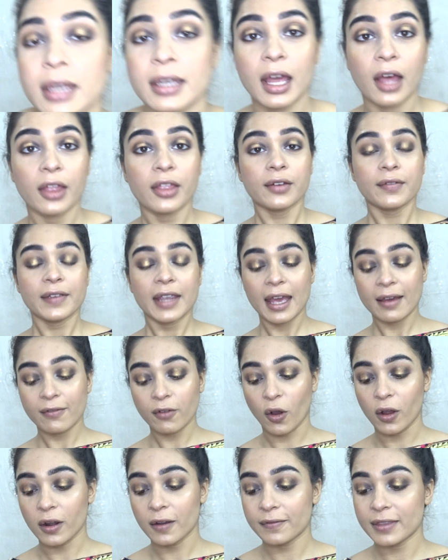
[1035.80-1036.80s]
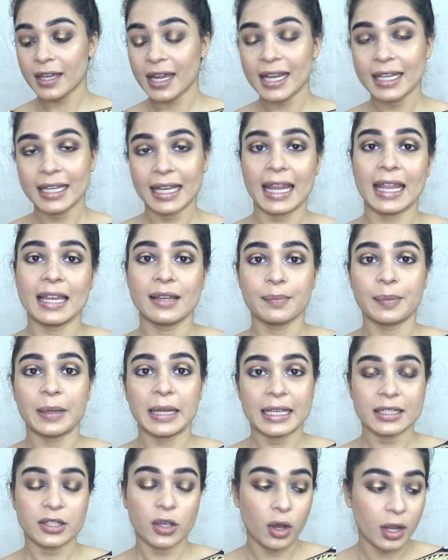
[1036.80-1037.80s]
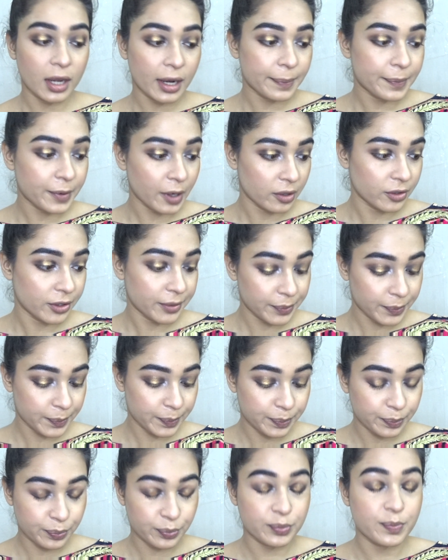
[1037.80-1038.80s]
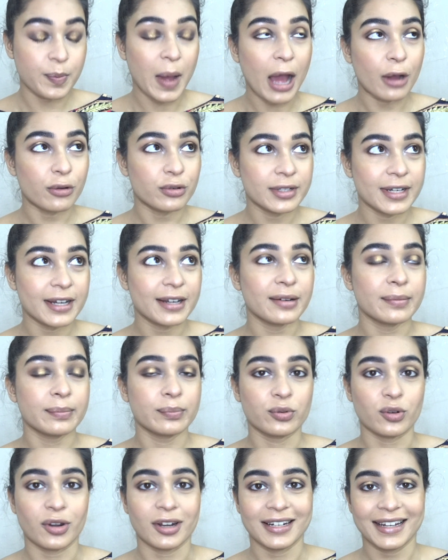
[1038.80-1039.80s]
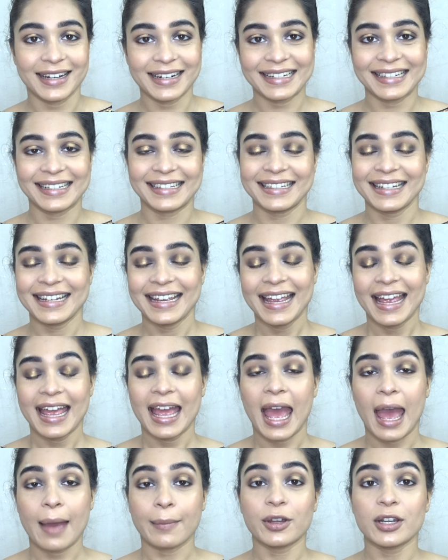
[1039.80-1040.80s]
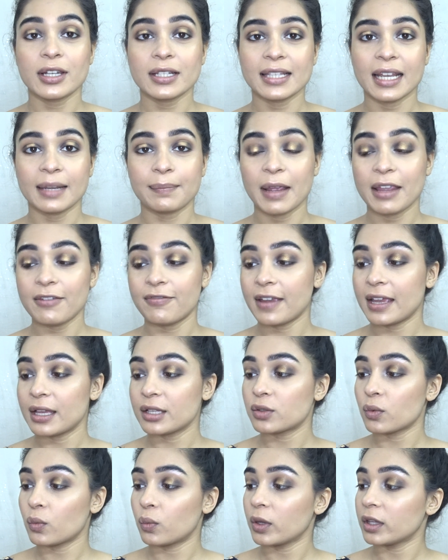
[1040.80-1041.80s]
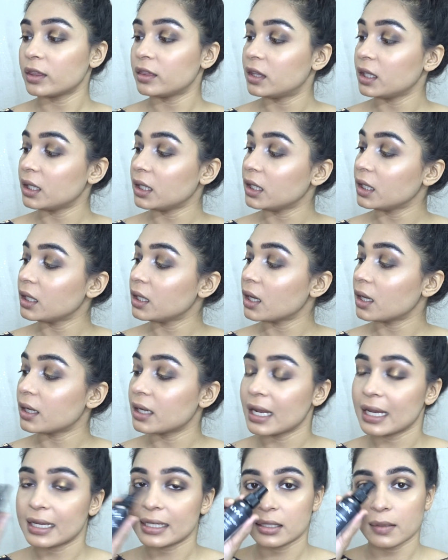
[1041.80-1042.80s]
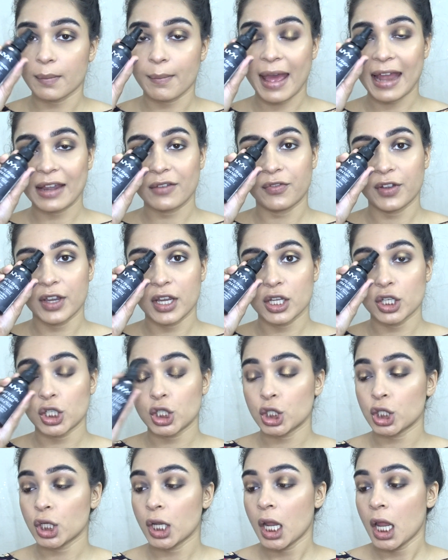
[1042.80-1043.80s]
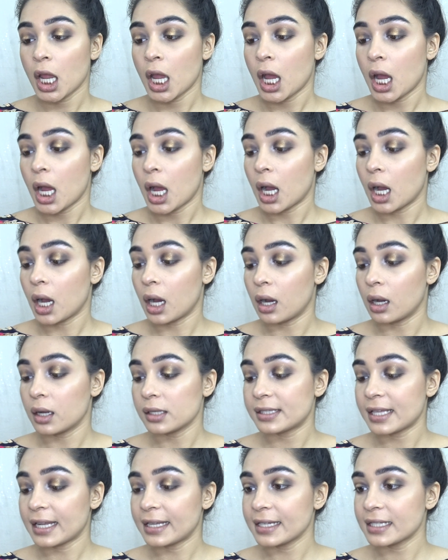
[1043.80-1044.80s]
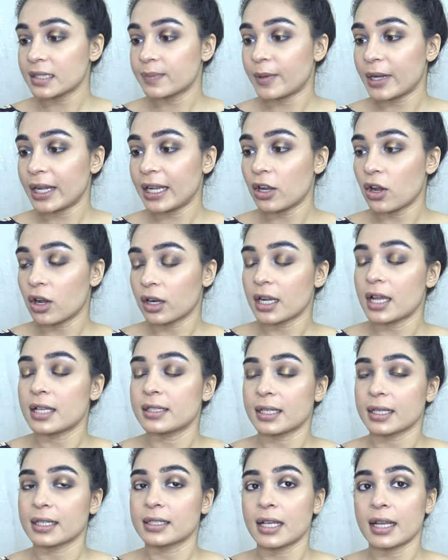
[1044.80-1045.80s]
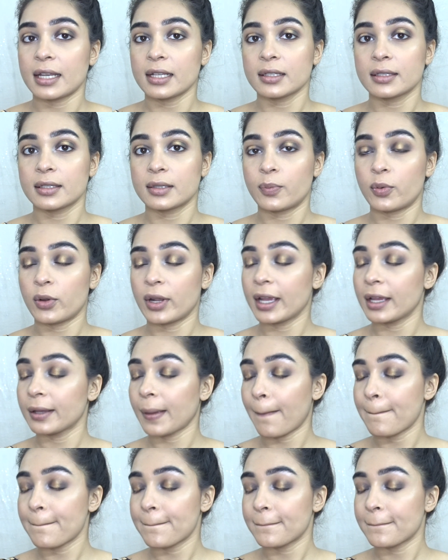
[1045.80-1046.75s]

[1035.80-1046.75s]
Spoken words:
Now that we have all of that in place, all our powder products, I'm going to set my face with the NYX Matte Finish setting spray, long lasting setting spray.